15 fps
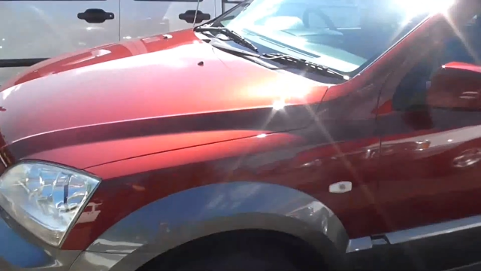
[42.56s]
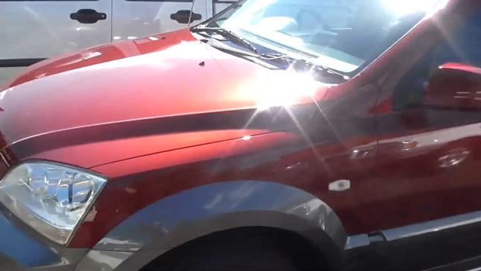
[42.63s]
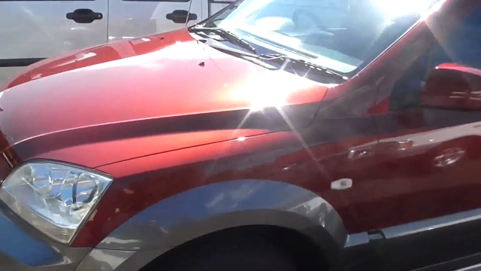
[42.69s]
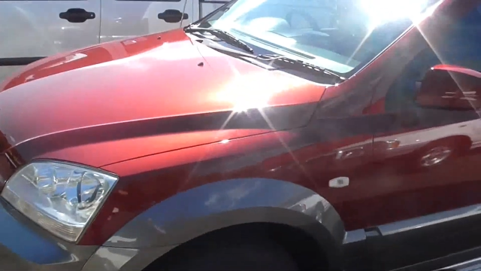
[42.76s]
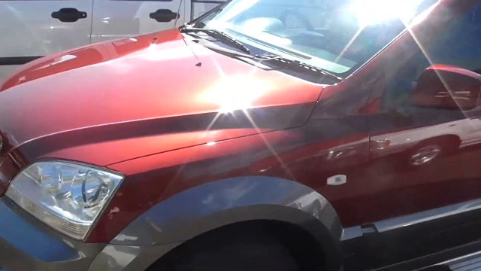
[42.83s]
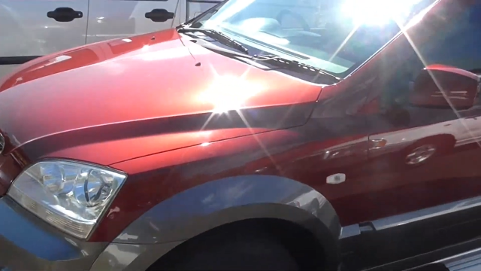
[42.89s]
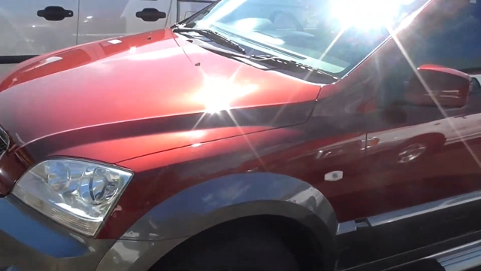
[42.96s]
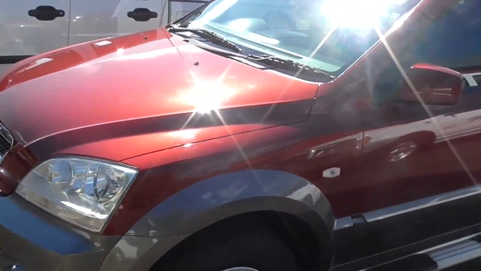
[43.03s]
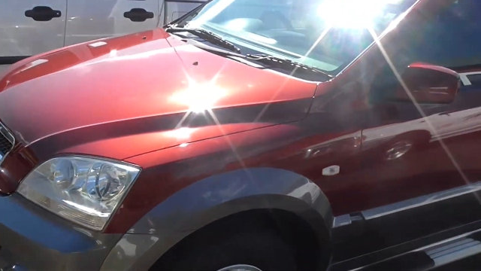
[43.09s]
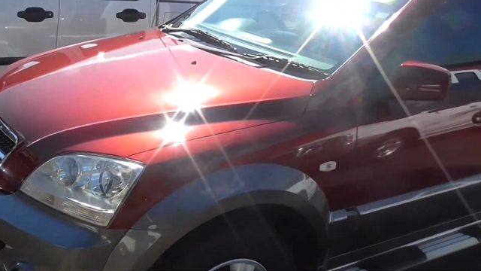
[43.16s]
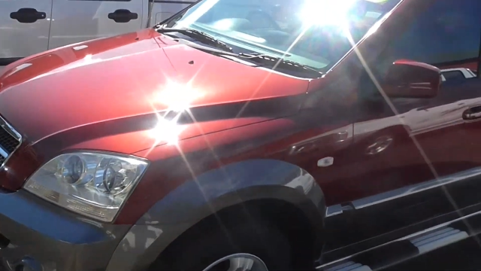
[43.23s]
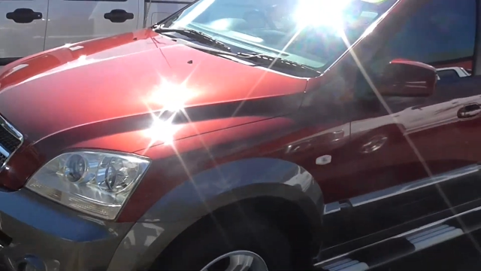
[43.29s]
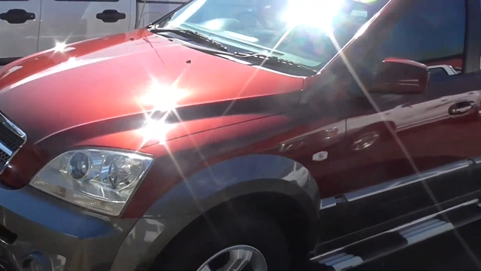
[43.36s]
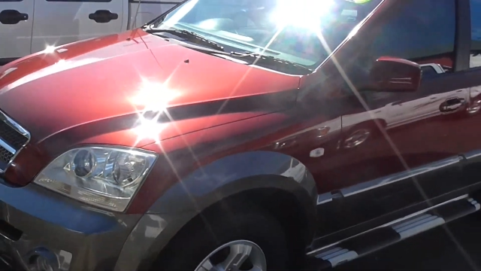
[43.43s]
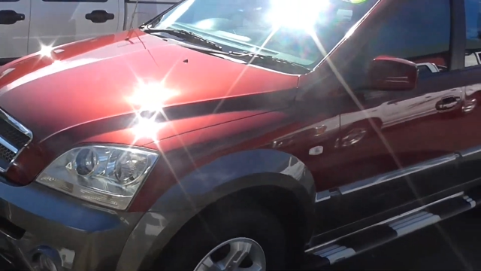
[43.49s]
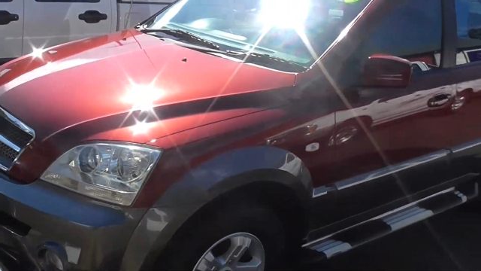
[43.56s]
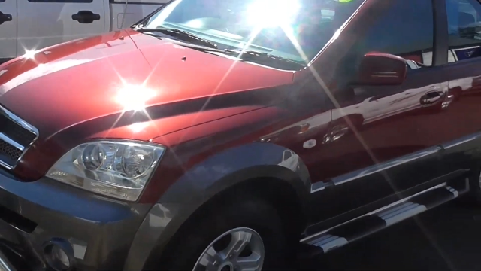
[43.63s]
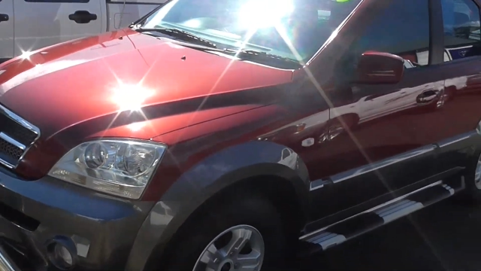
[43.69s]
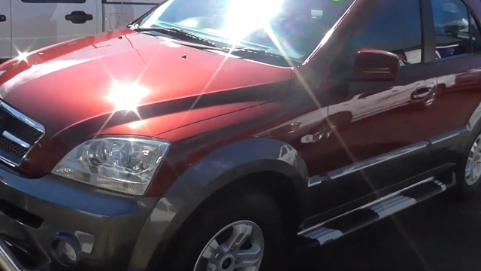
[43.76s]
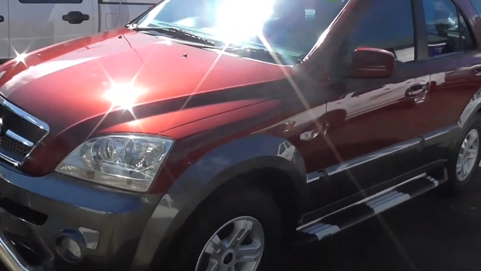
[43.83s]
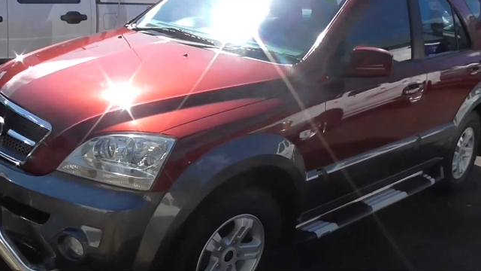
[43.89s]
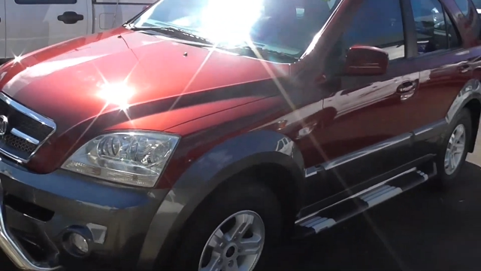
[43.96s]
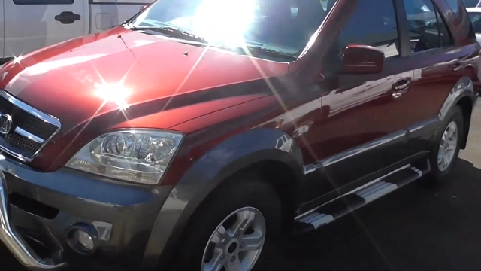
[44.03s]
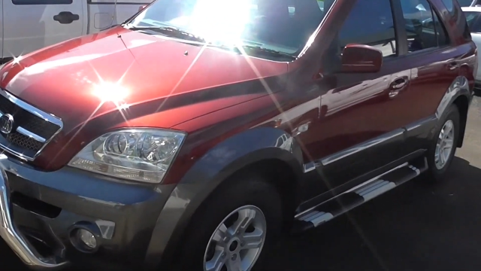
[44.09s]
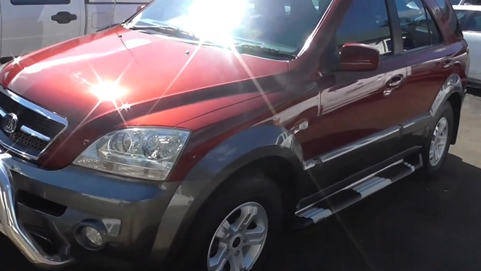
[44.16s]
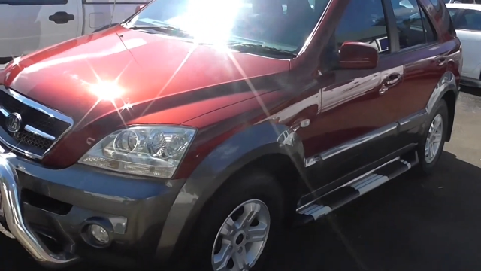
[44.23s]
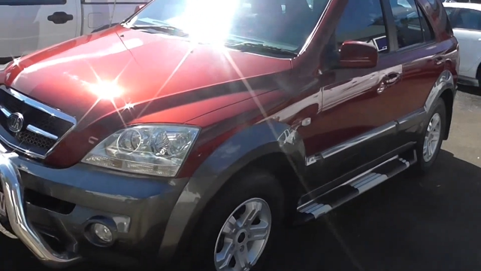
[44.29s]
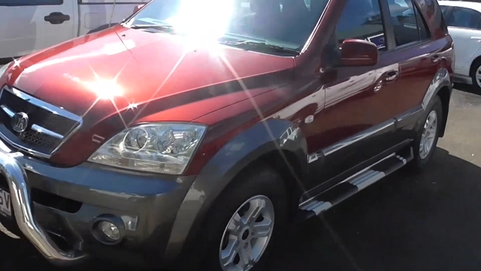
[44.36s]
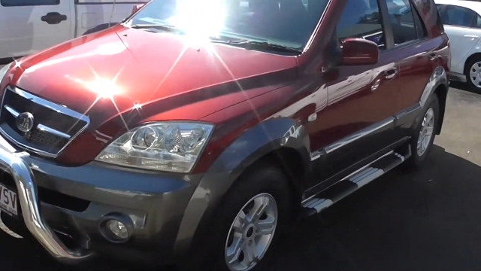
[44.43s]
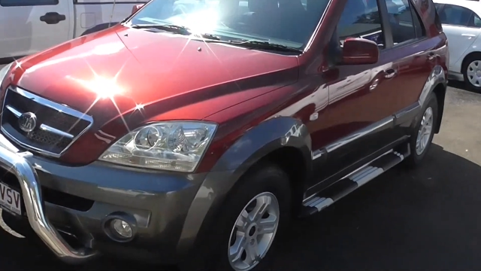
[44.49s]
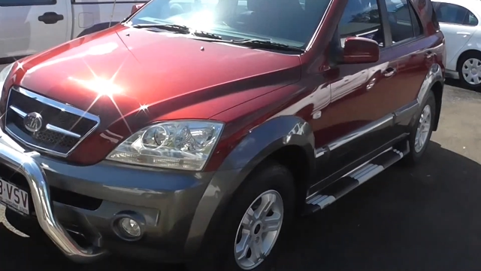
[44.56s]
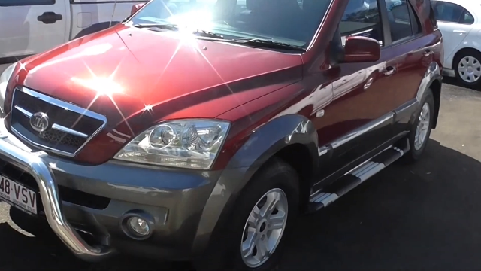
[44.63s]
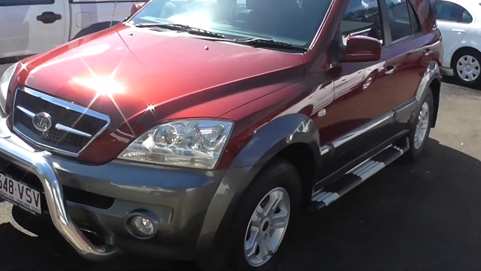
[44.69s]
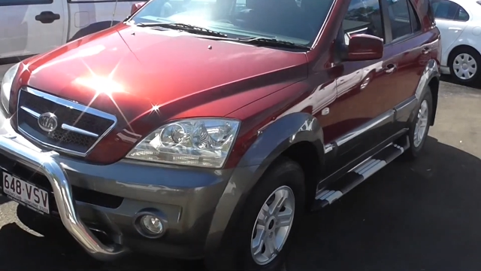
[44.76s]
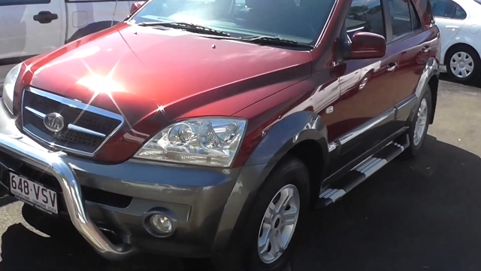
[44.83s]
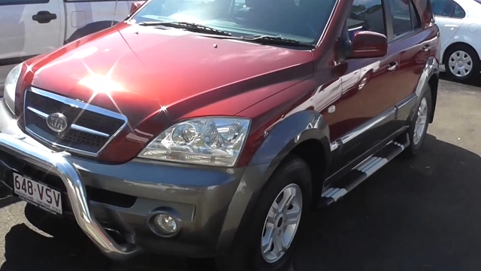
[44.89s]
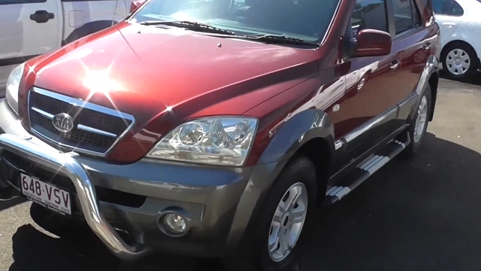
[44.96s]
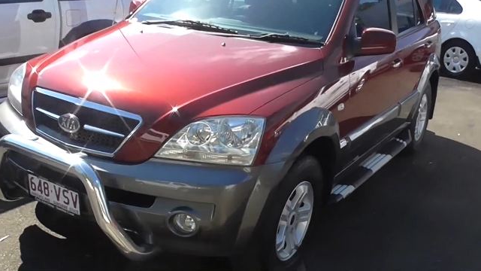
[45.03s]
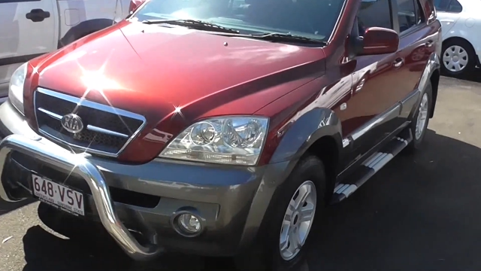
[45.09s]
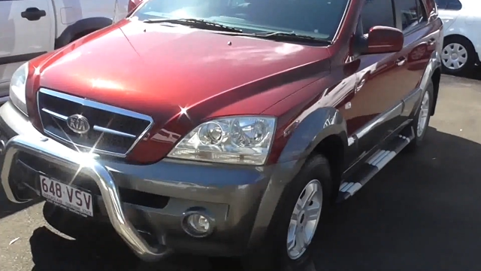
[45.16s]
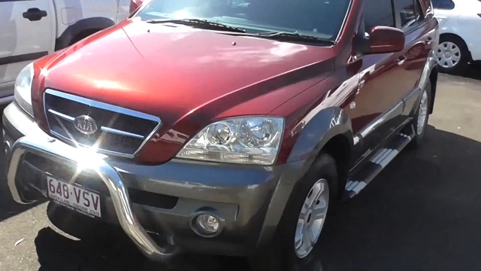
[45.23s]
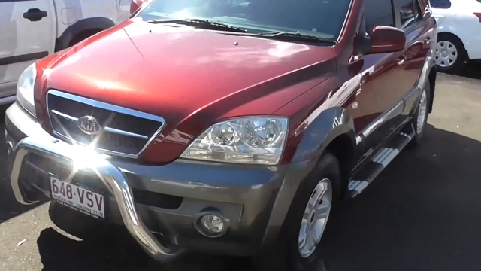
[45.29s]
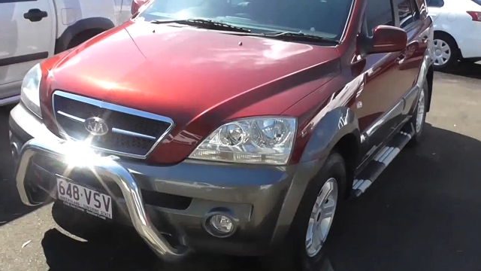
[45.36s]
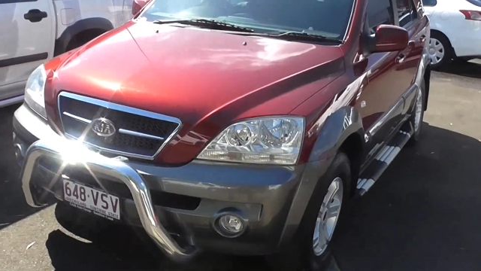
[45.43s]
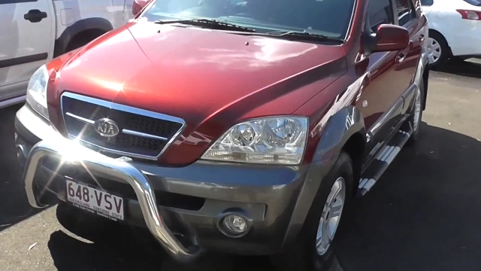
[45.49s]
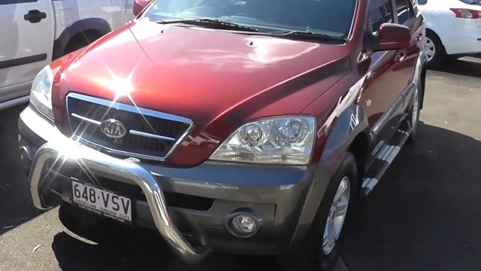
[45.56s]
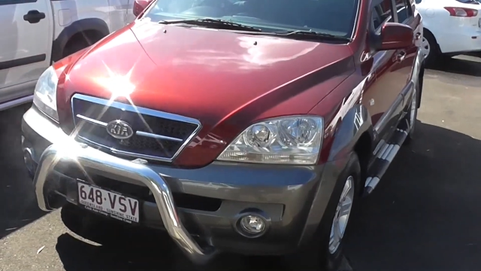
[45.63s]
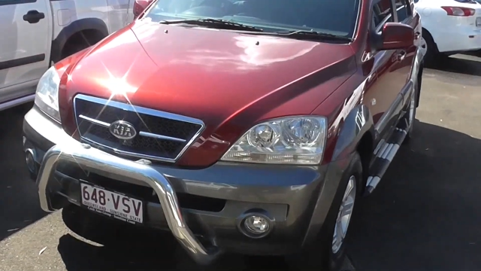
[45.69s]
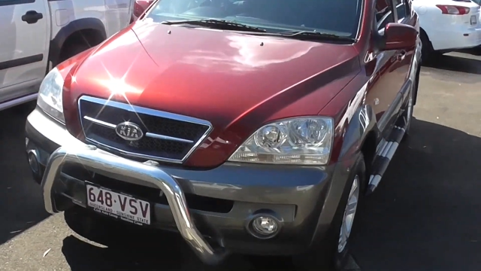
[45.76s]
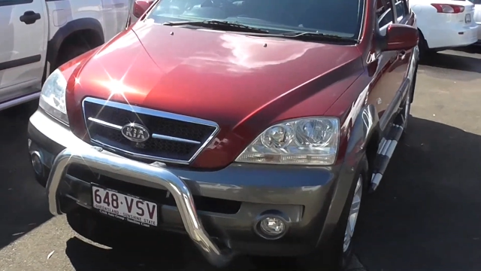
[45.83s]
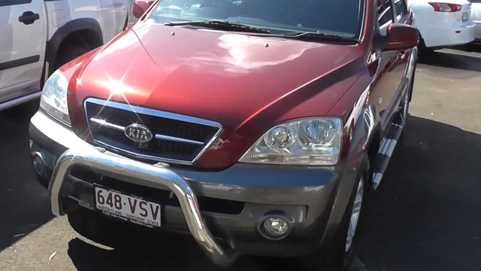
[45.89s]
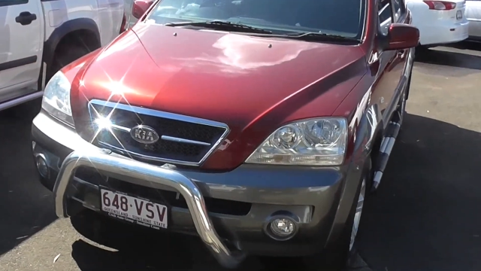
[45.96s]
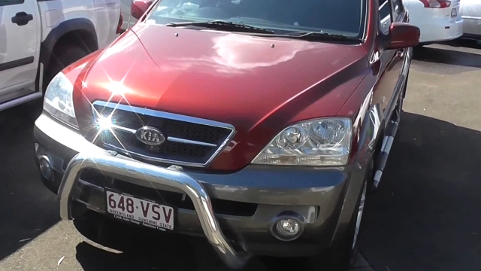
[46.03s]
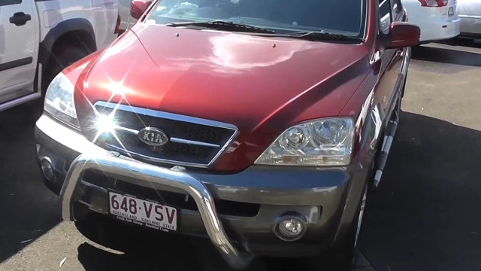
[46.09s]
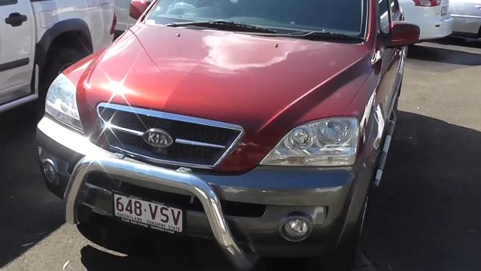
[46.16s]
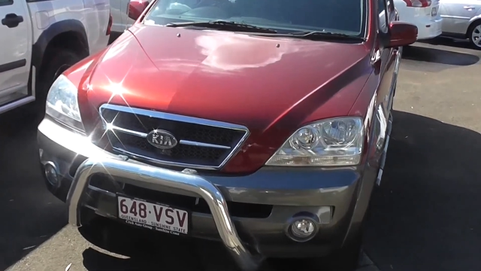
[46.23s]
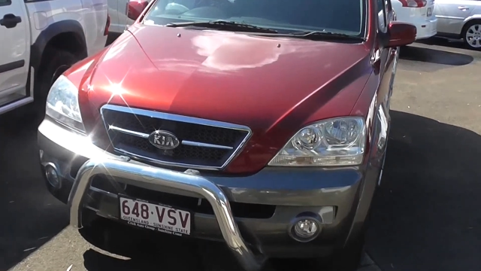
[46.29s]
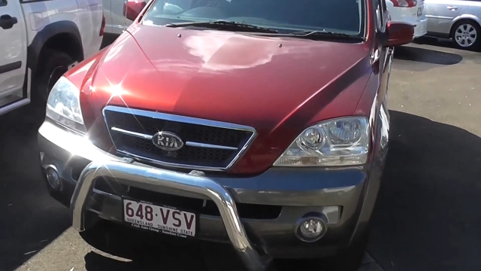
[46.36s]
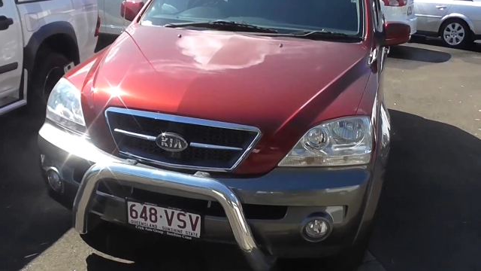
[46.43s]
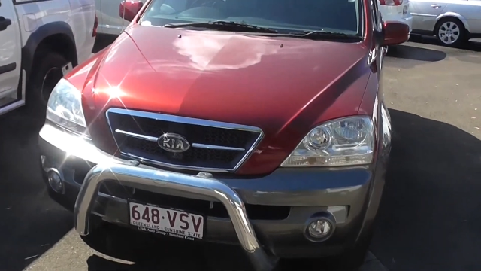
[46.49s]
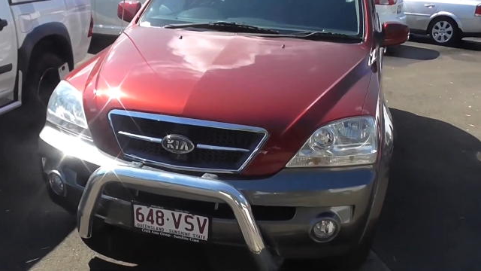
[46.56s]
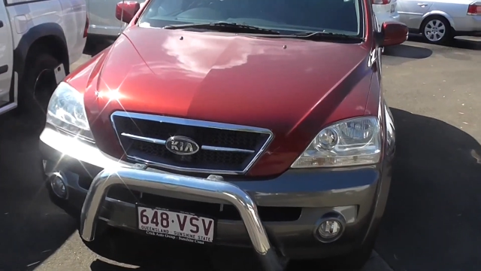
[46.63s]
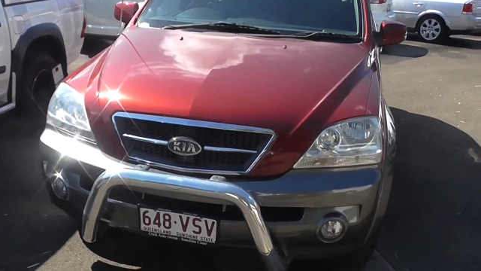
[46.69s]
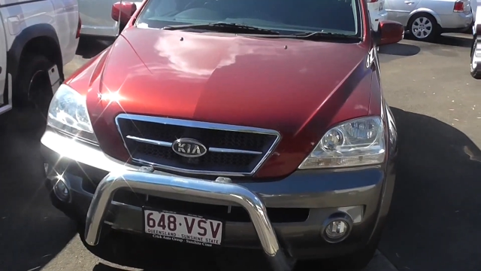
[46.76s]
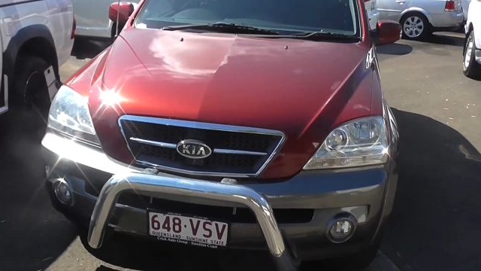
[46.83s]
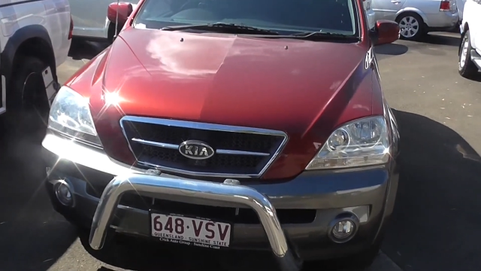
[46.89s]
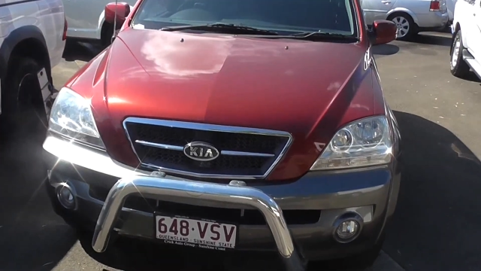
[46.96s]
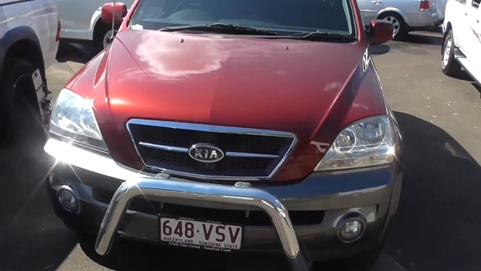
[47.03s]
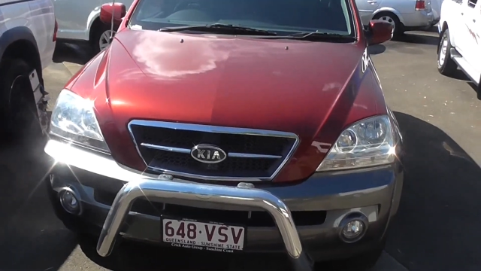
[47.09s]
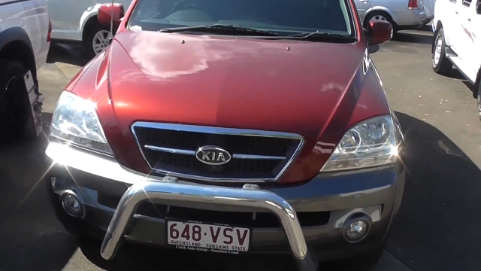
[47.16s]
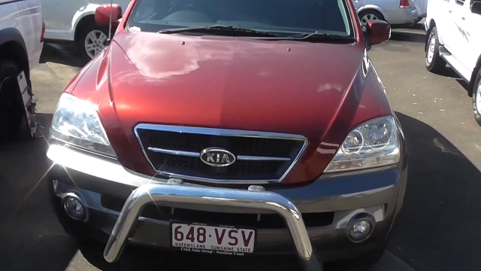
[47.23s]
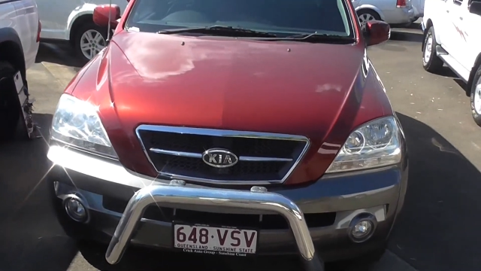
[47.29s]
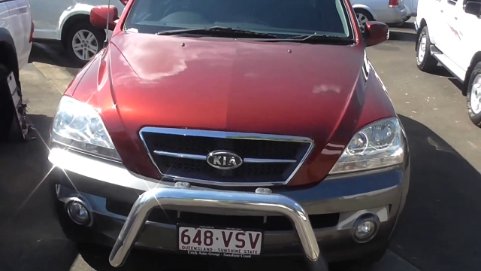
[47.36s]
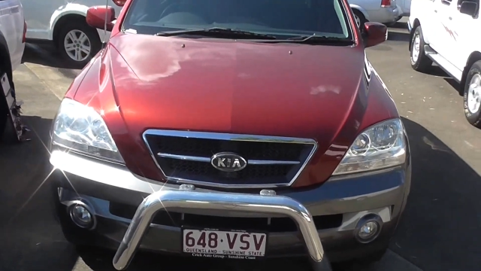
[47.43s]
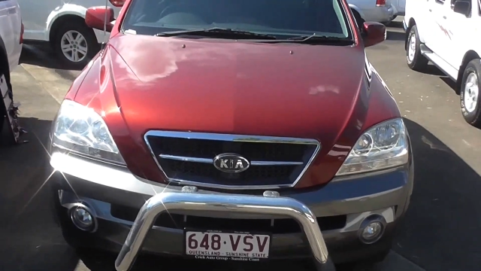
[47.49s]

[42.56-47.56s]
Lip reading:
No face is visible, so there are no lips to read.